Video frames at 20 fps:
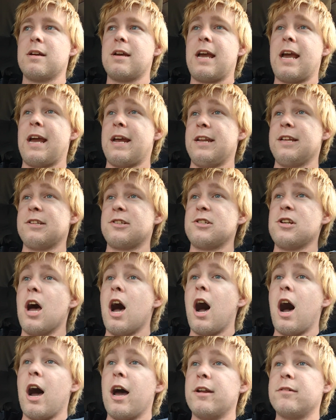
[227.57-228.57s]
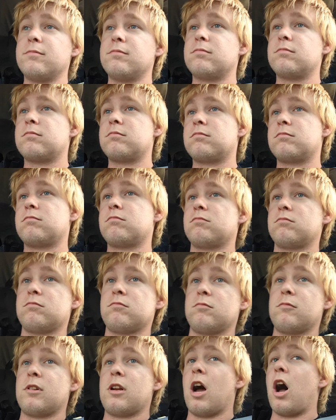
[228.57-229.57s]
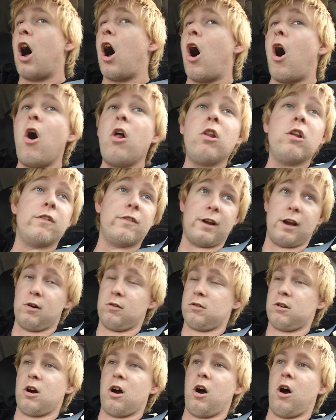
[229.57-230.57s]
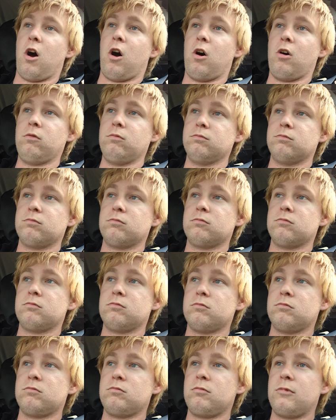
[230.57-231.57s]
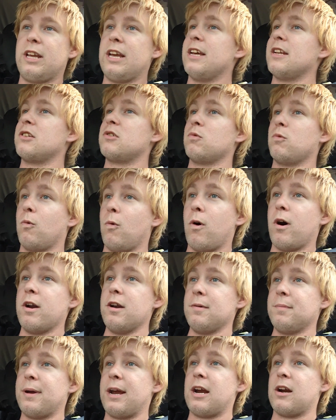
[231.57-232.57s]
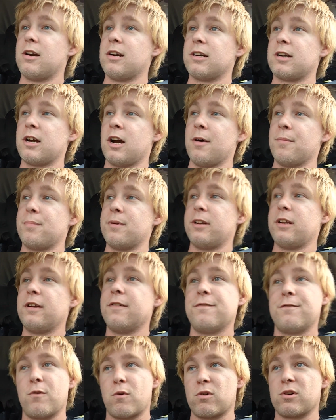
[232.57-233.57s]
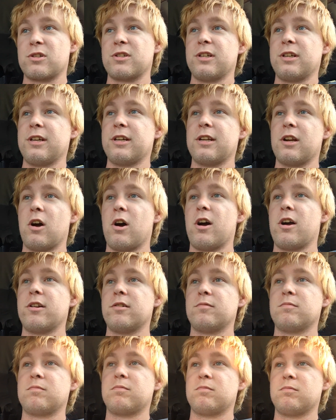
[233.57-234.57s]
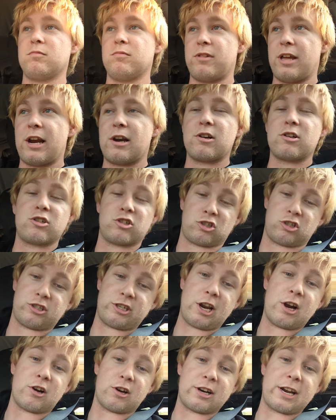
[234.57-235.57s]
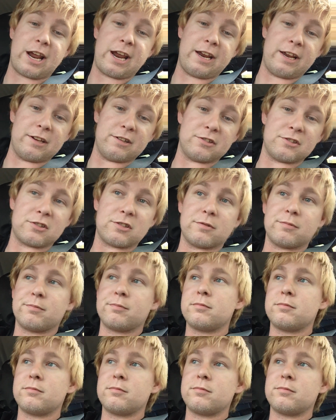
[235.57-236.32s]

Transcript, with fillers: And it's not all of alcohol. It's one parent company forcing it on their their cans.